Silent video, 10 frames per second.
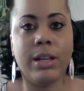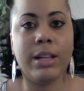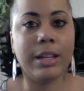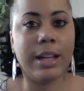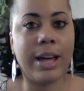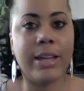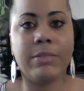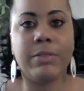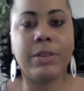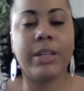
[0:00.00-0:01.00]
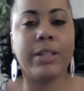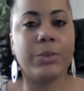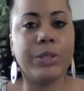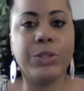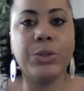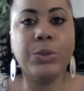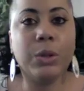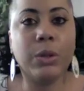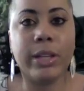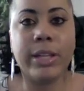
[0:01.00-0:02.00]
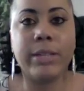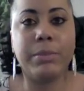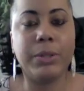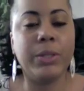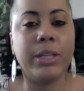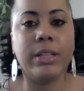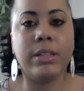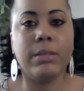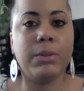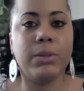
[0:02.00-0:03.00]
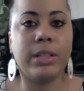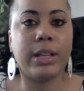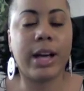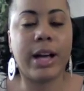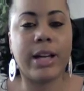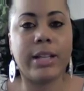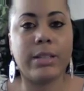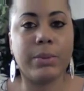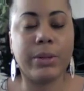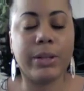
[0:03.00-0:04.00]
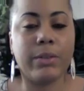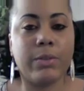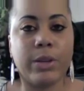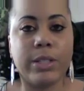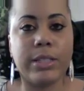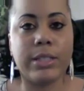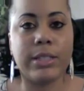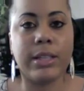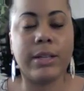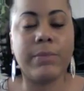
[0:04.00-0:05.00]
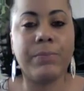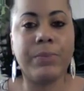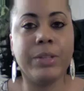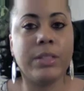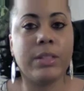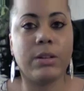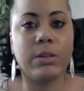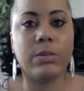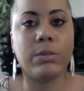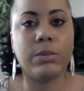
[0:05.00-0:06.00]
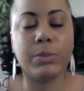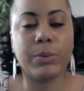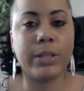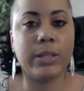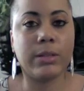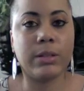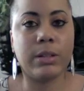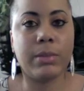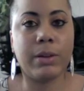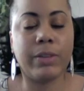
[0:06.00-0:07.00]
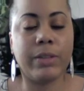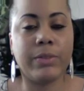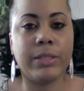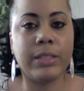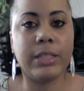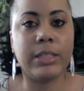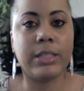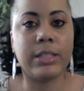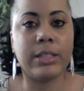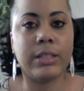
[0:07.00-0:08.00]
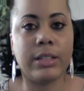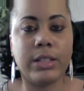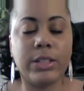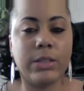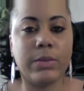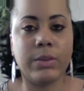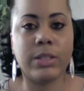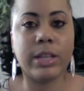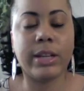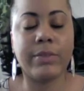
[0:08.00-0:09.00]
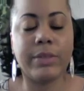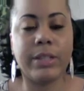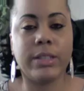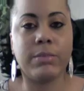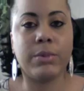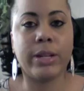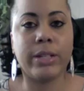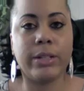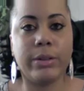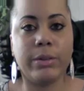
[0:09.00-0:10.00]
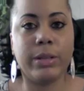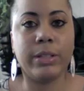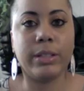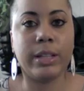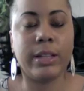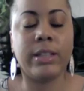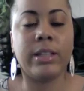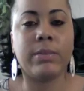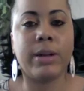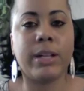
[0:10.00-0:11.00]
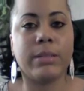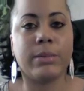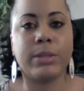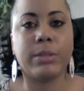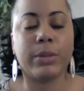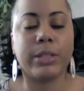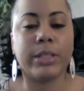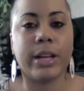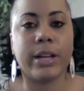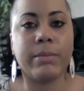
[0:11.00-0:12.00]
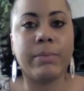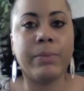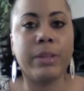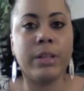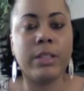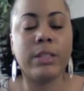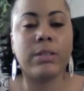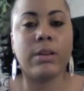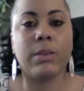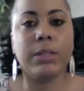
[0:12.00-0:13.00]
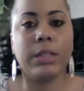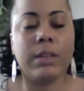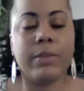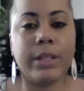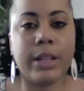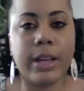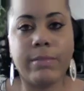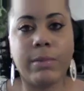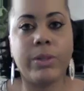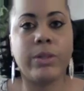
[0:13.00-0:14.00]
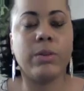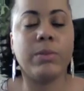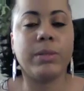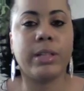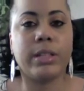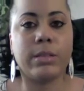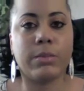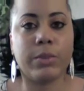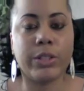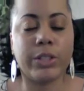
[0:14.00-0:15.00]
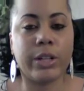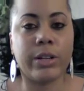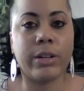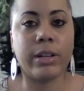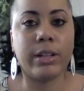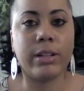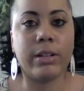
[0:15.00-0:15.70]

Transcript: life and renewal and beauty, the beauty that God has put here for us to see. So spring is, my favorite season, and it just feels like everything is brand new and anything's possible in springtime. So I really love it, and I have my window open to get some fresh air and